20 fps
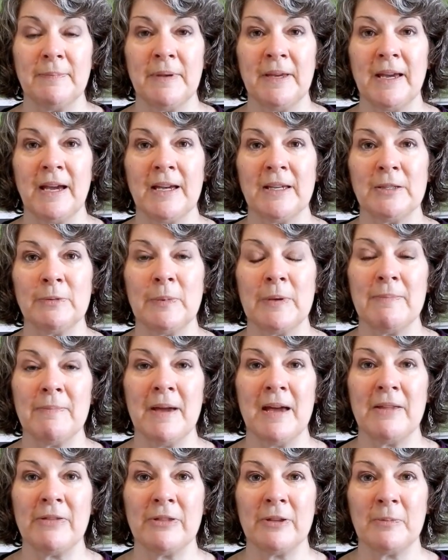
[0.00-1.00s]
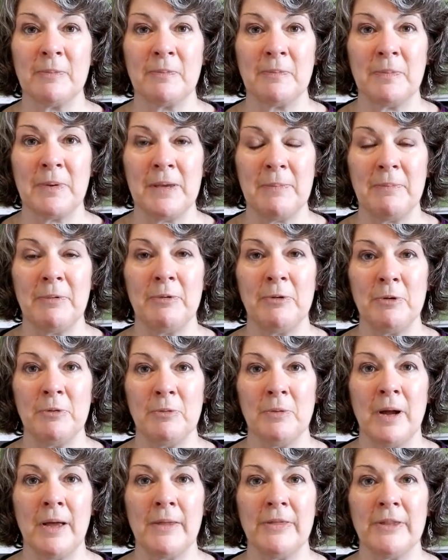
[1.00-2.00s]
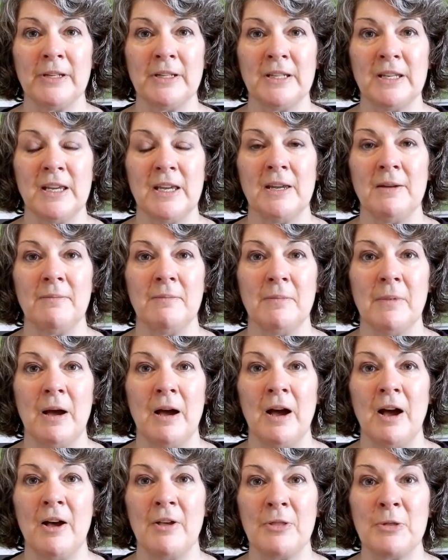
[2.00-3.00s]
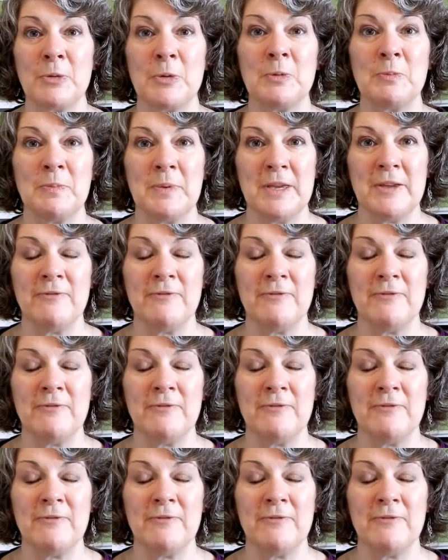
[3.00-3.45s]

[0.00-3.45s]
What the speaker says: because we met the people who run the team through